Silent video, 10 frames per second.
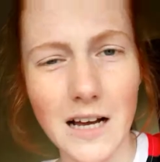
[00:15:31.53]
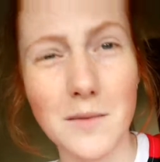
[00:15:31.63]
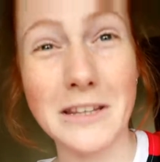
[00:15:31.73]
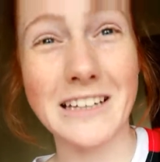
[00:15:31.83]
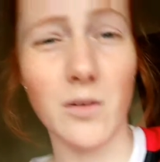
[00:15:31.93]
I
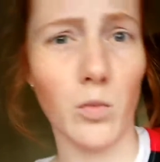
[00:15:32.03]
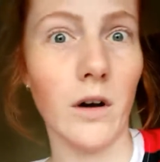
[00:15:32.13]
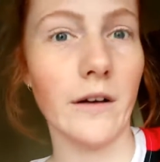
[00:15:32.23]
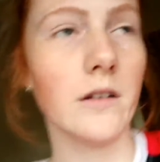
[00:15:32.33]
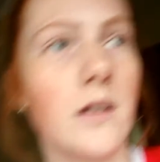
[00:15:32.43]
mean, they didn't
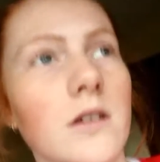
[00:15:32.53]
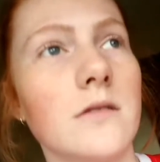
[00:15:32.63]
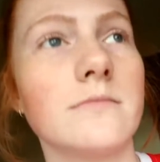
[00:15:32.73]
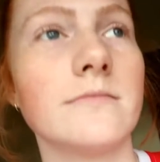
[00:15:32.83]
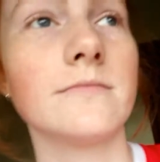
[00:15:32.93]
win.
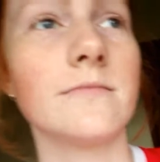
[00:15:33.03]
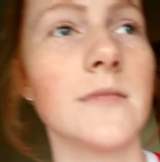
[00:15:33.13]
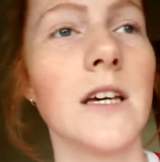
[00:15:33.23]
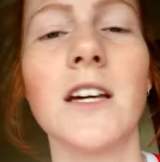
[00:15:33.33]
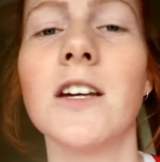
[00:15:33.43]

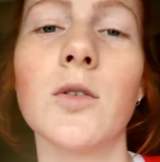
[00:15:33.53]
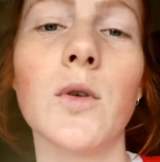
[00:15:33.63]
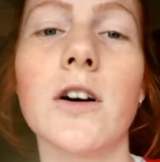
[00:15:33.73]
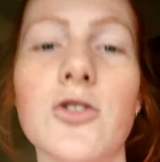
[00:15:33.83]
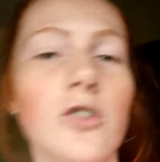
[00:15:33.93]
You know
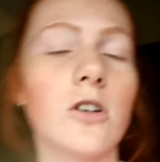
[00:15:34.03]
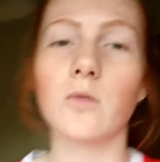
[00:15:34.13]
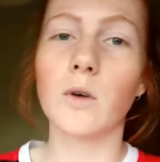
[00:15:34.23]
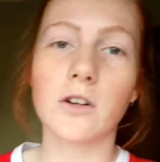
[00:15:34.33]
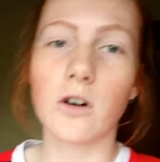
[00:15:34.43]
what, a draw,
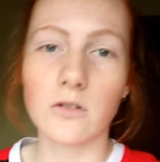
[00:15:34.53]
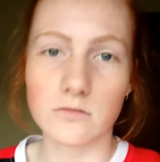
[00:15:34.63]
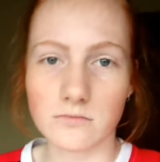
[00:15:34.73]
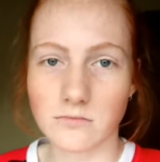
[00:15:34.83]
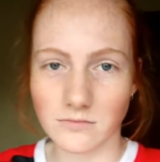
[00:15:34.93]
1-1,
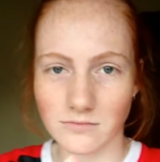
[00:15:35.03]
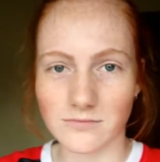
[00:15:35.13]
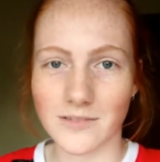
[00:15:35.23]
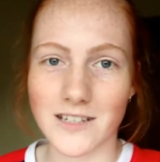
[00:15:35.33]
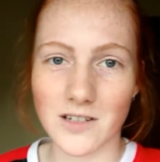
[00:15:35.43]

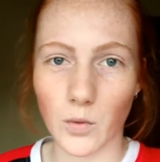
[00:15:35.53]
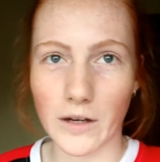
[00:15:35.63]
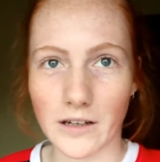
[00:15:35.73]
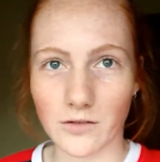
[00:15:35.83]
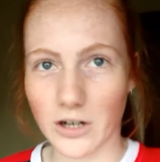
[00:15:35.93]
that's a
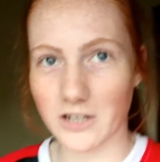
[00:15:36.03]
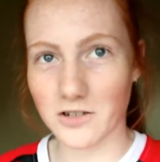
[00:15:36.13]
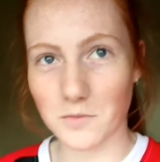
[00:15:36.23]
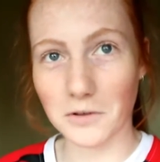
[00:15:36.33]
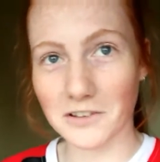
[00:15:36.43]
win in
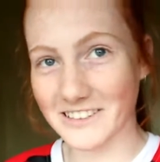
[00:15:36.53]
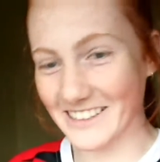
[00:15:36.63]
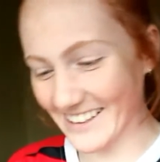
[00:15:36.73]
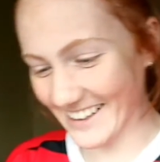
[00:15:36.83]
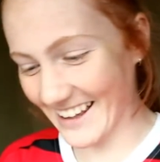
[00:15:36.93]
Rangers
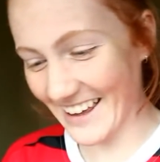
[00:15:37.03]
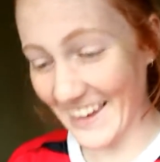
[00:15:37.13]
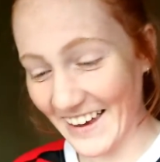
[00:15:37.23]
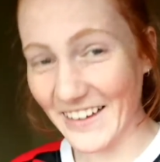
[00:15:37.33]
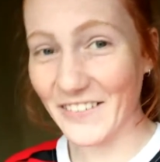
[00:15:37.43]
books,
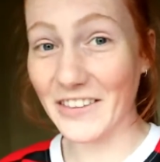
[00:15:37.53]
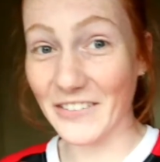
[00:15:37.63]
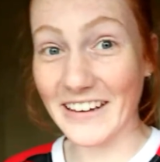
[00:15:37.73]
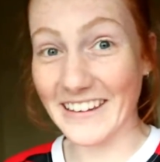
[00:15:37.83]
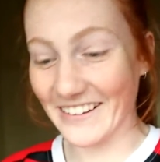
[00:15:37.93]
with the
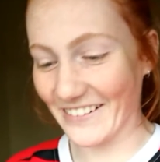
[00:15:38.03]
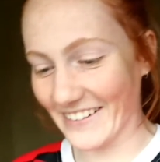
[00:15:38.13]
way they're